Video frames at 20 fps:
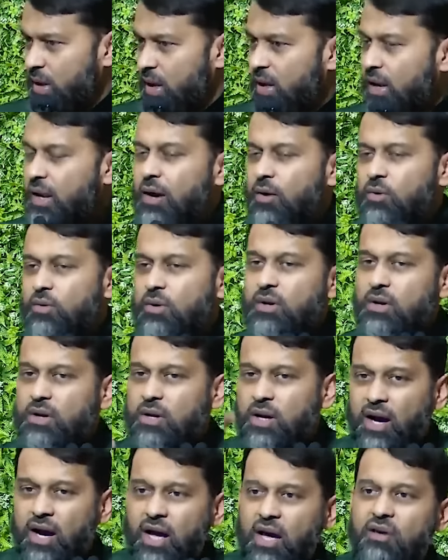Now,
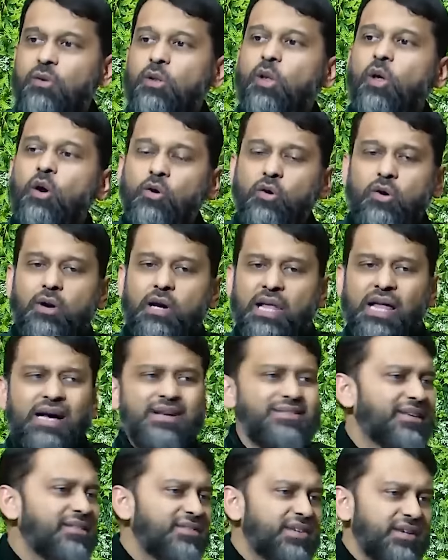I have a longer
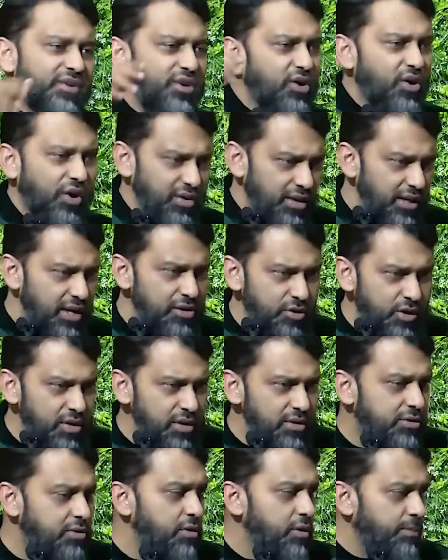class I've given online. You can
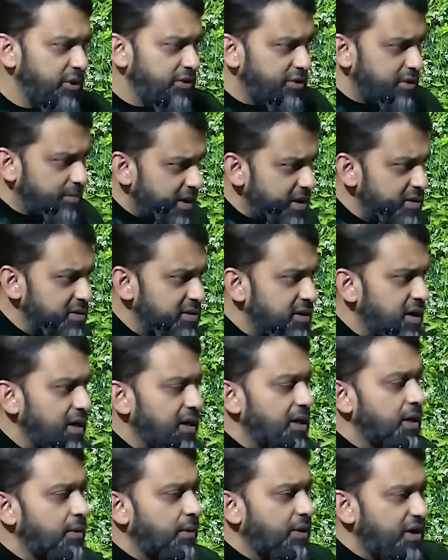listen about the barzakh
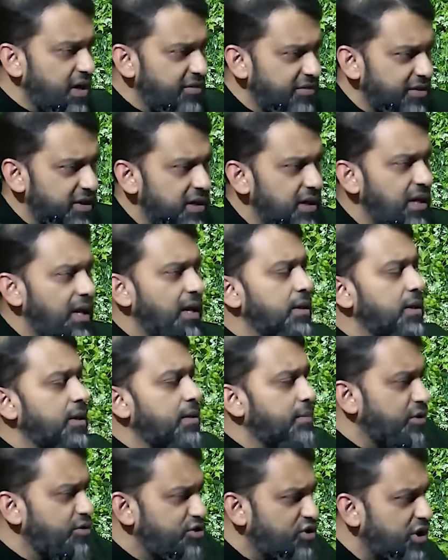and about heaven and hell and
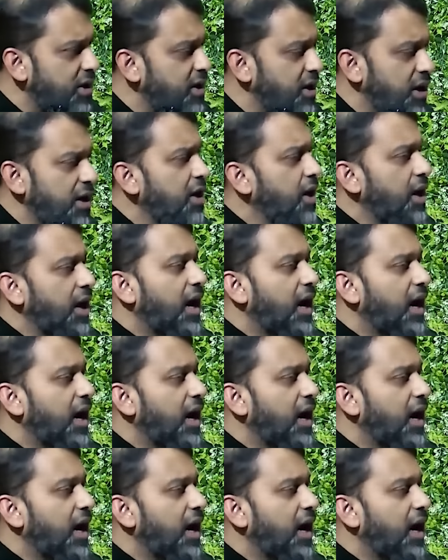about Jannah.